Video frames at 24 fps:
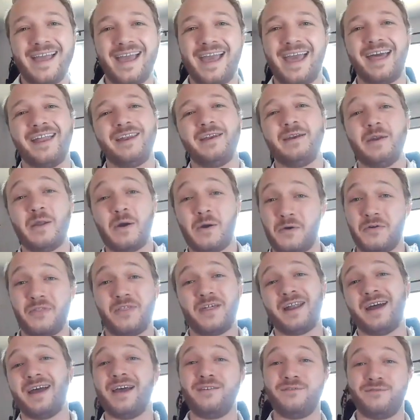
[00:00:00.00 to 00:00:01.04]
and know that
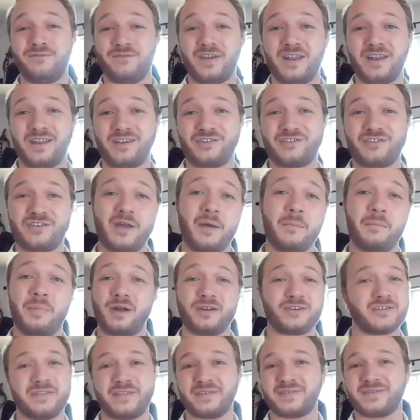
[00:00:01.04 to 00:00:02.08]
I had finished a
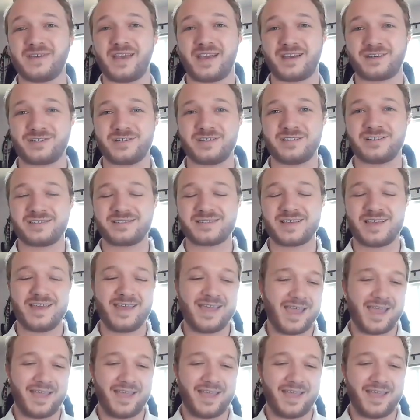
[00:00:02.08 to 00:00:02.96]
bunch of the sections.